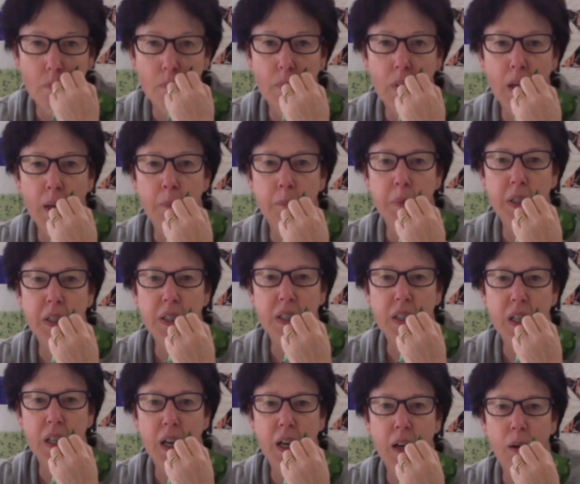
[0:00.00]
I missed
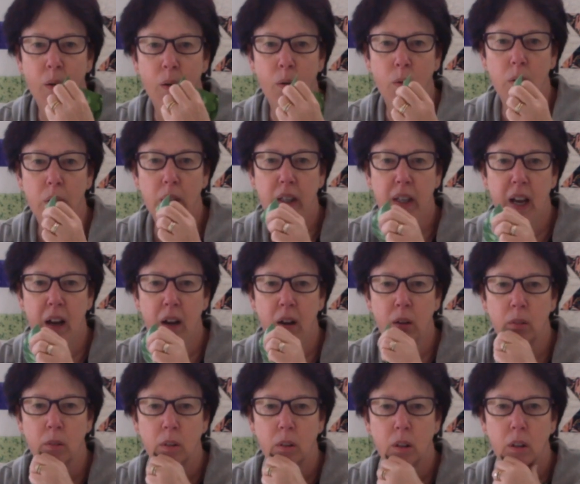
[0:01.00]
that. Holy
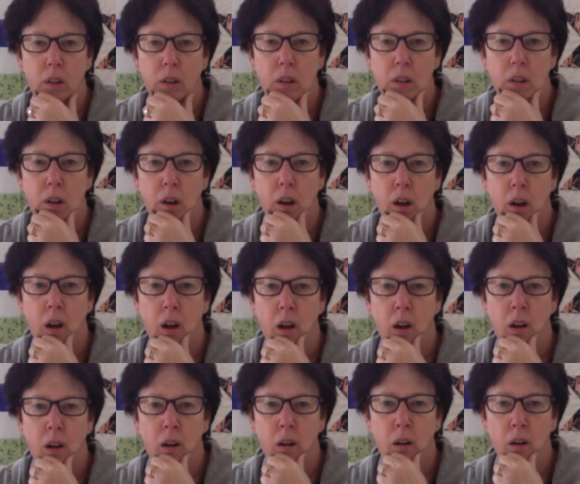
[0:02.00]
cow.
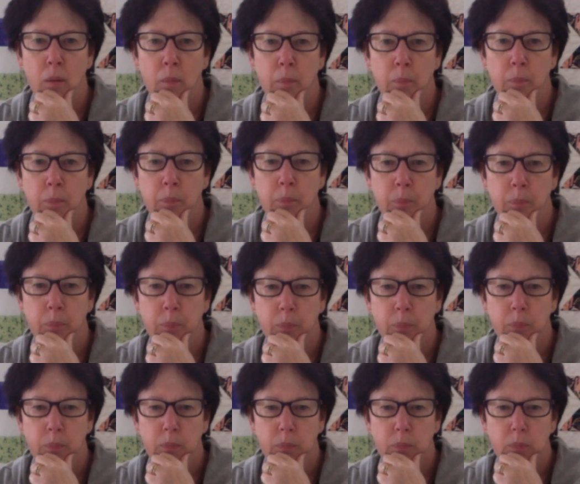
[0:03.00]
I
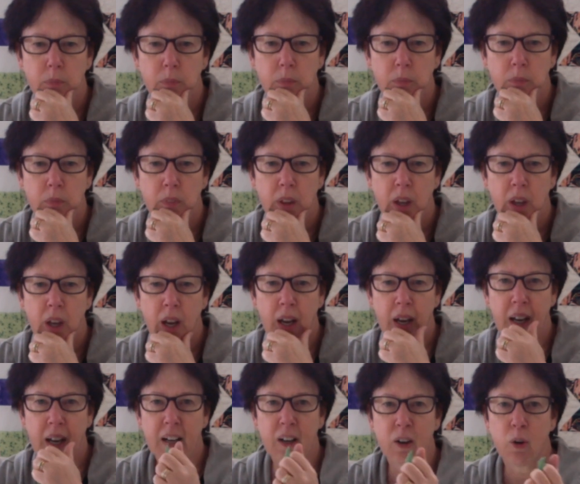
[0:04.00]

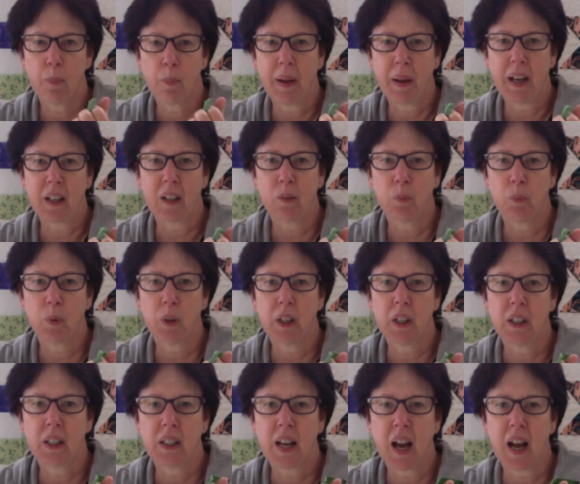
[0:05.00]
gotta go back and
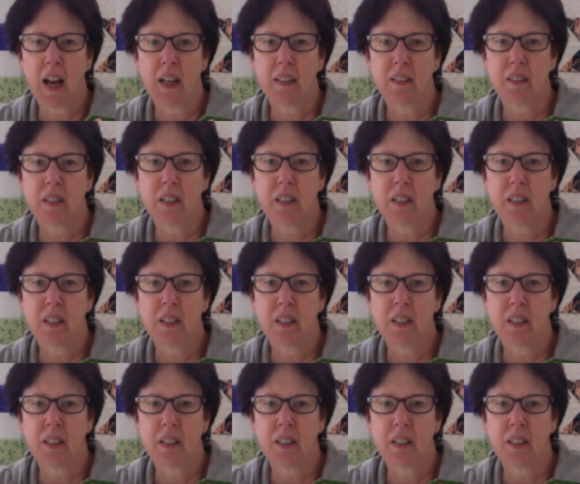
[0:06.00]
read, guys.